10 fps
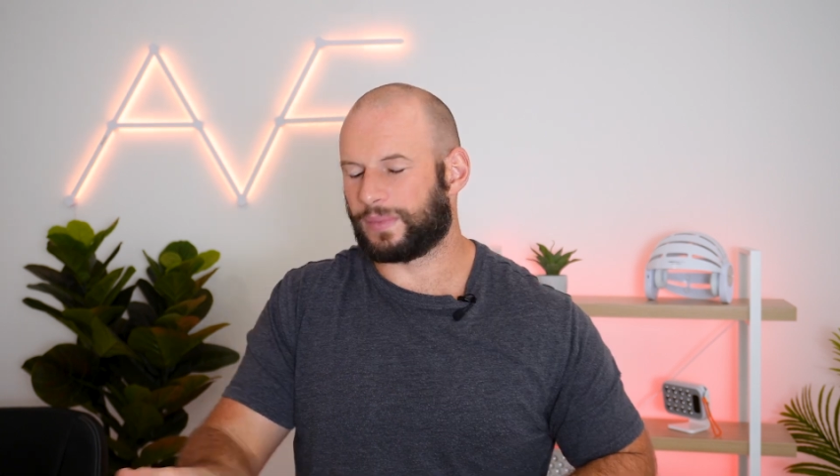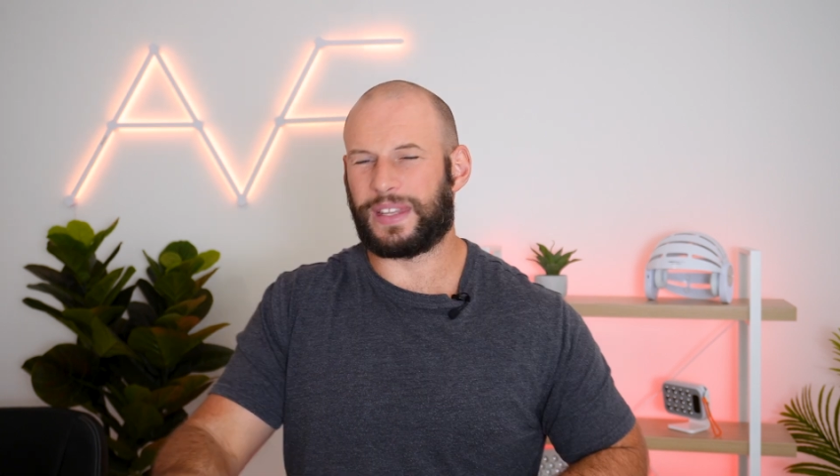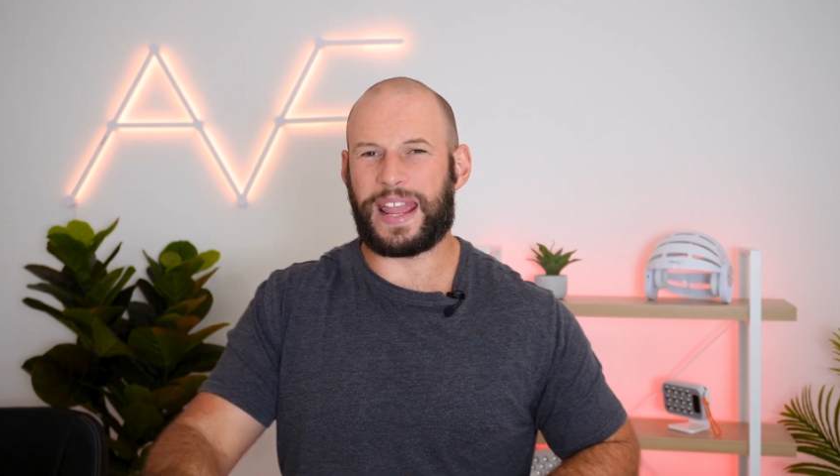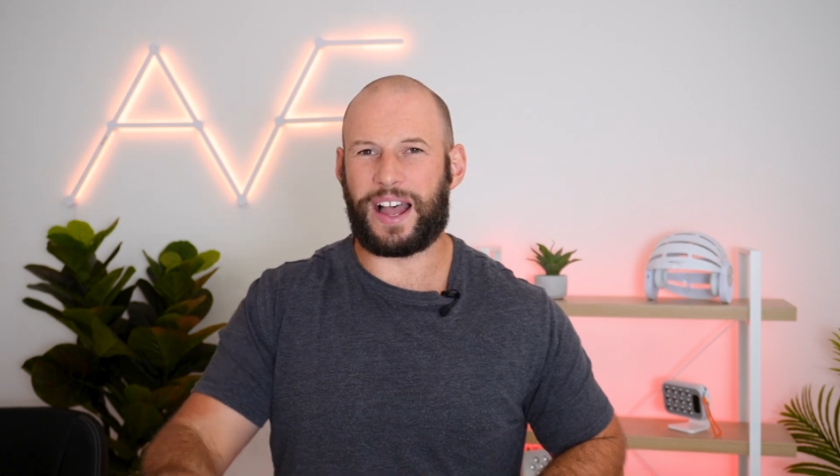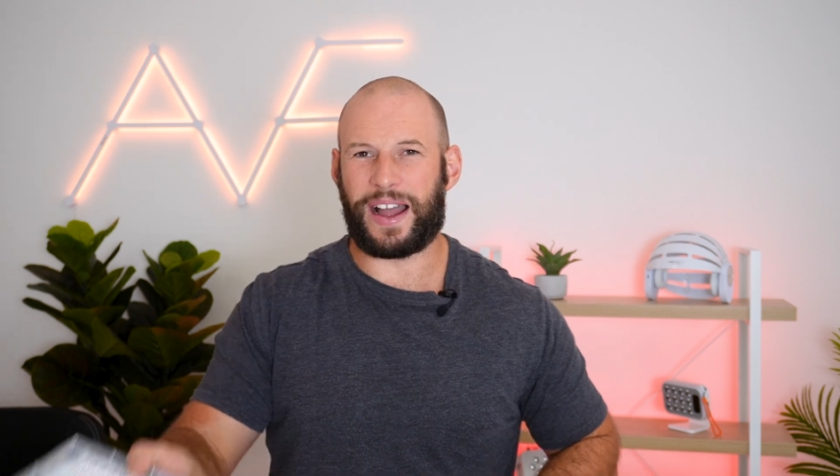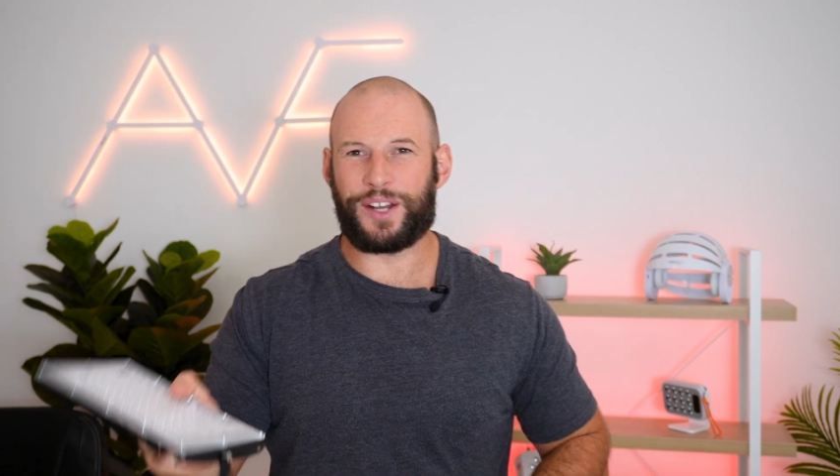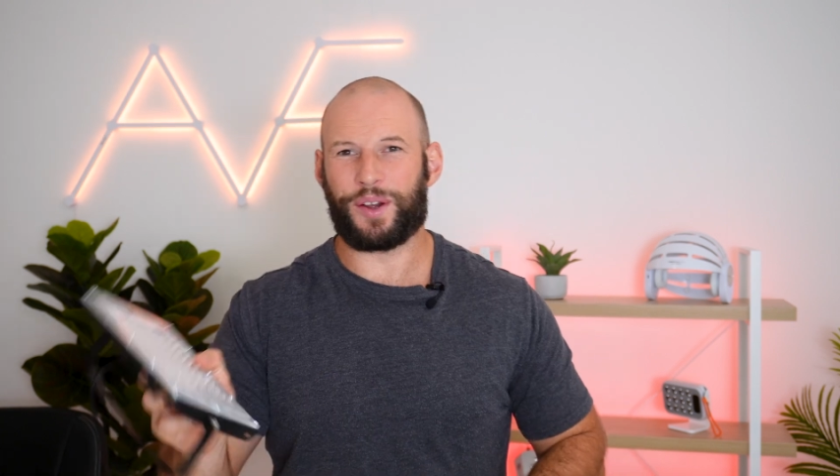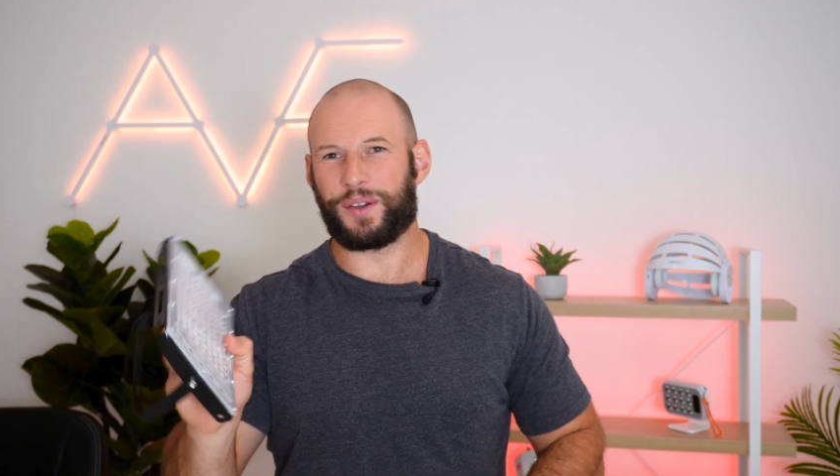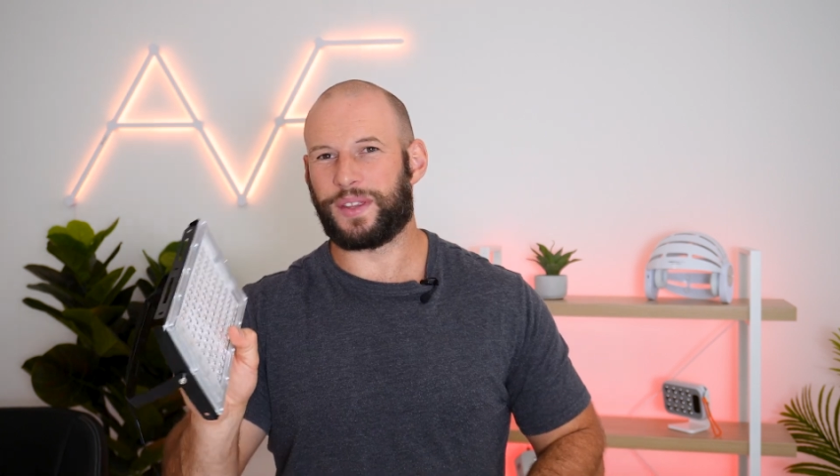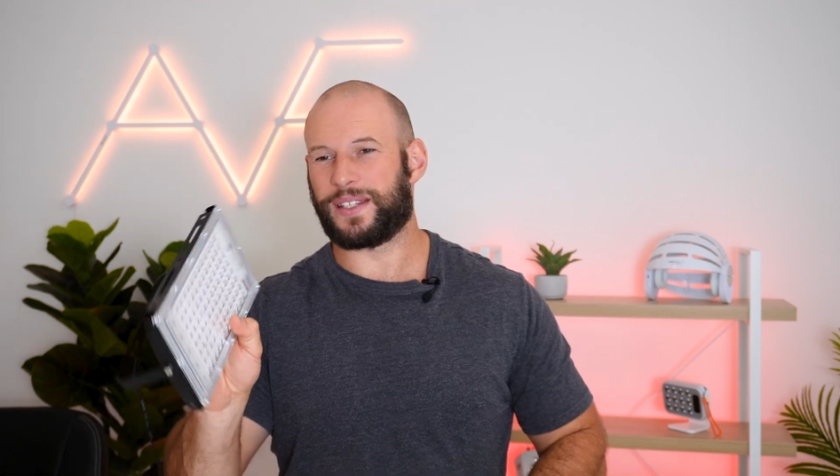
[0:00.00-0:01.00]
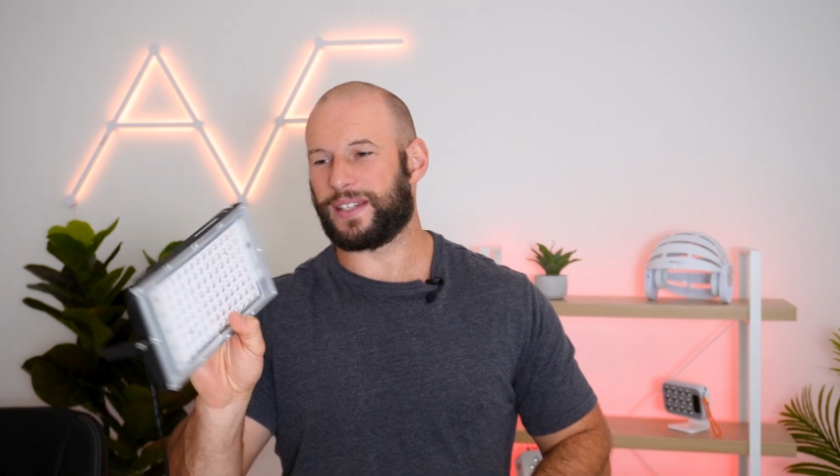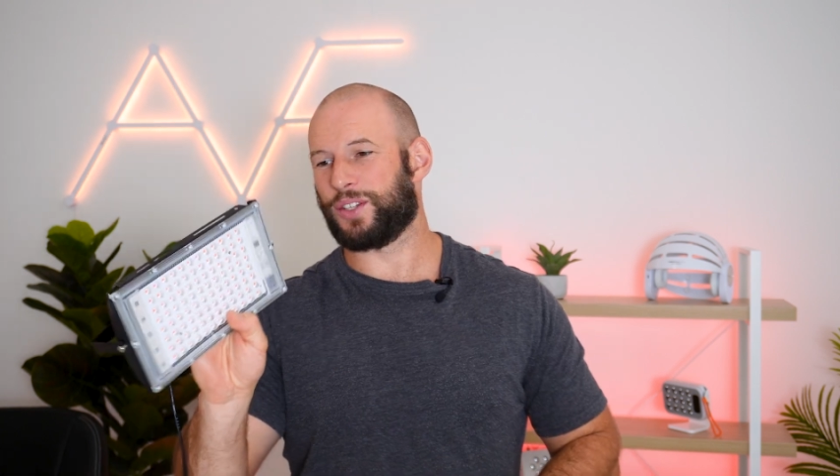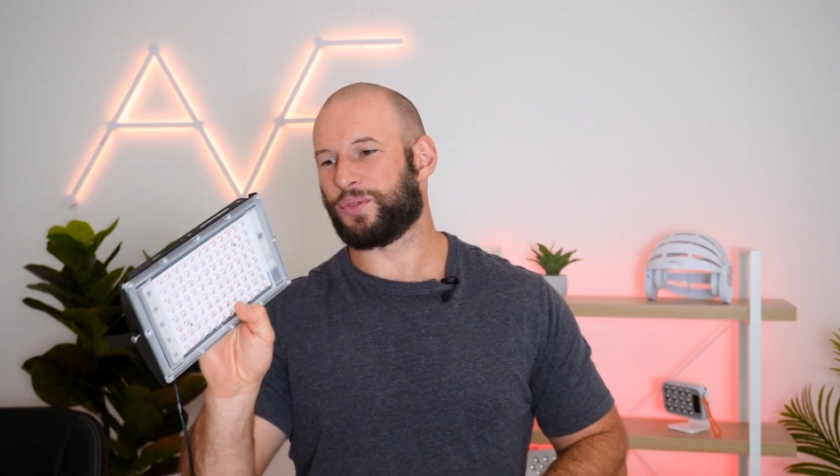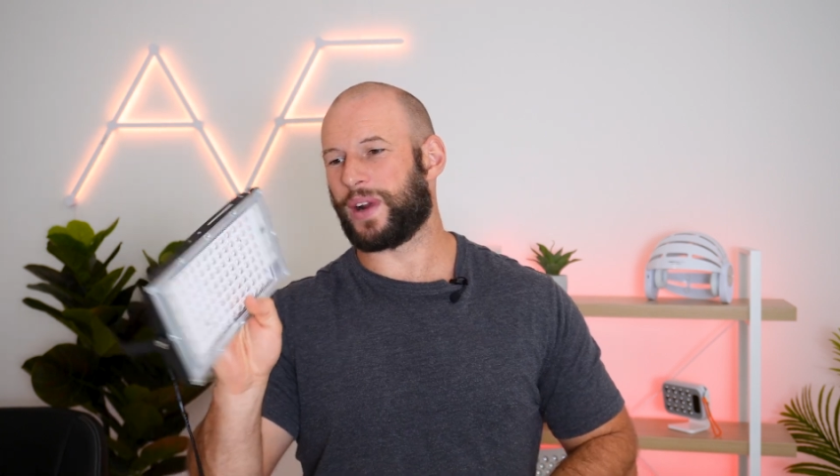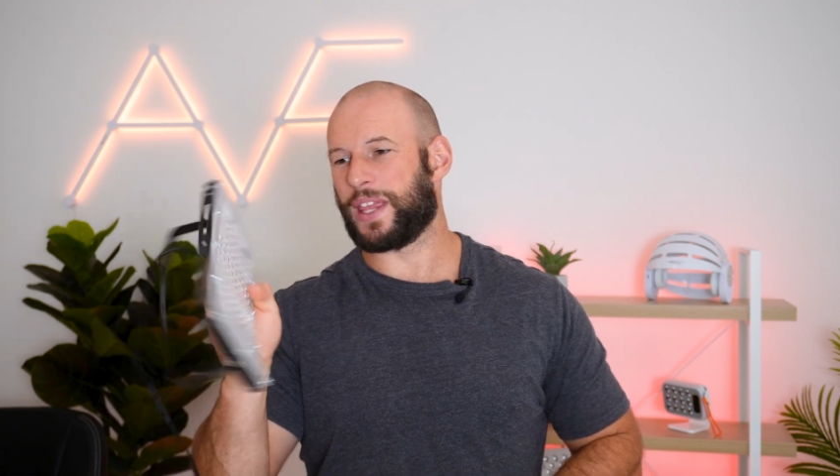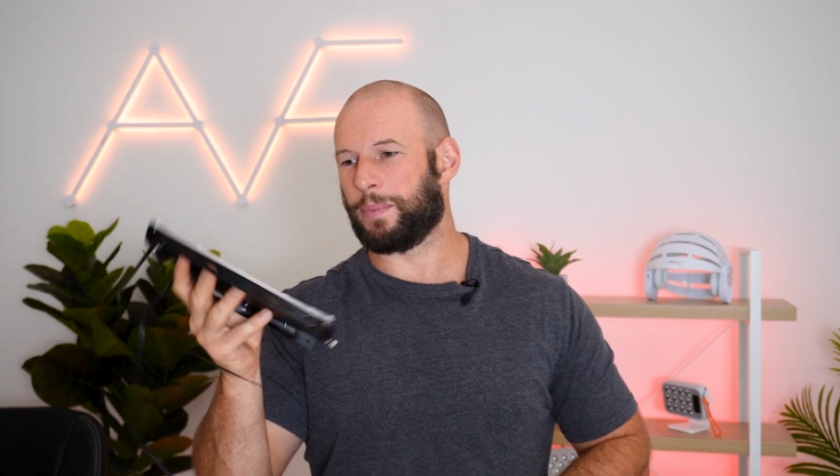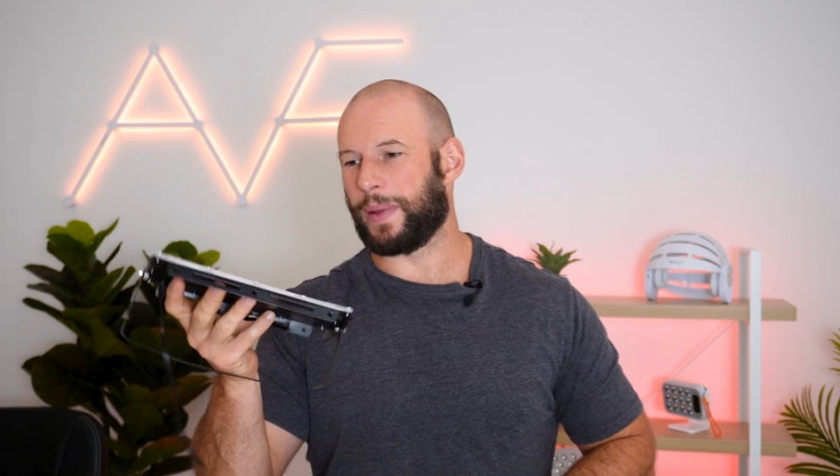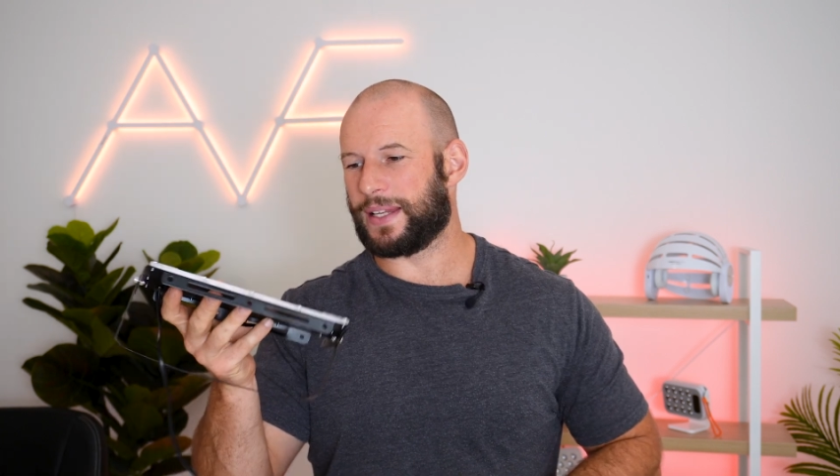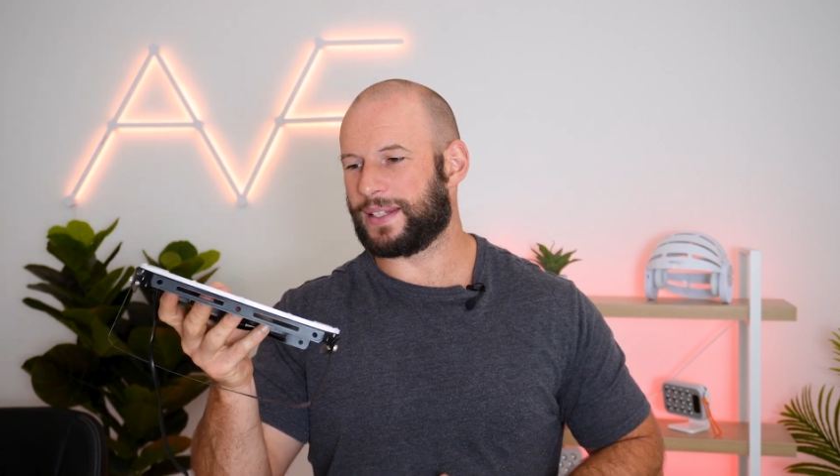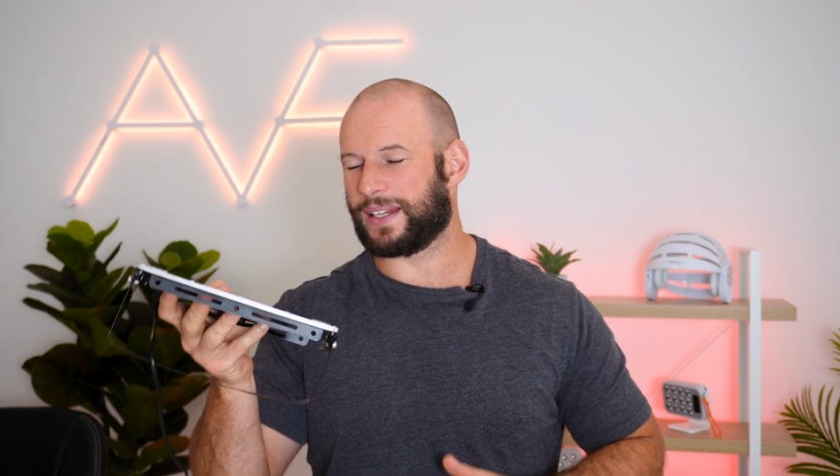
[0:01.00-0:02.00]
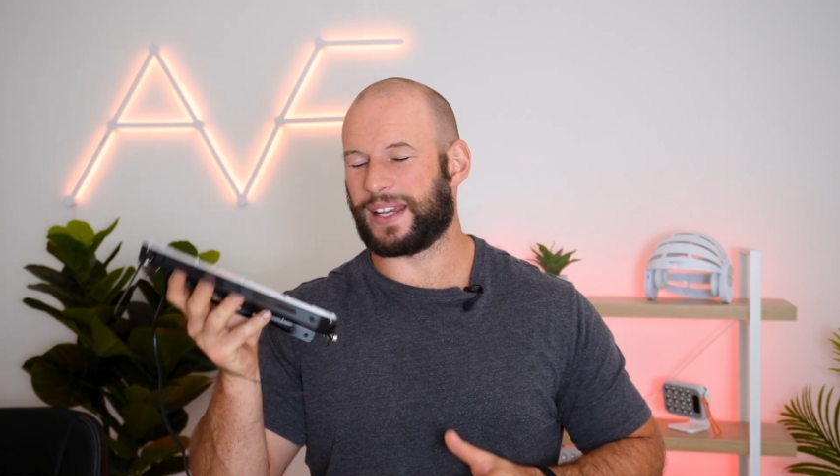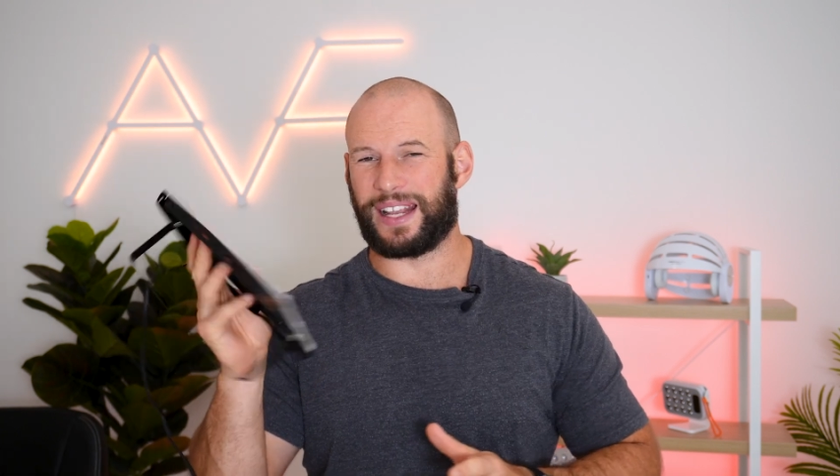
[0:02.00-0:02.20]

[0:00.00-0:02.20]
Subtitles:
Now, I know this is rather basic,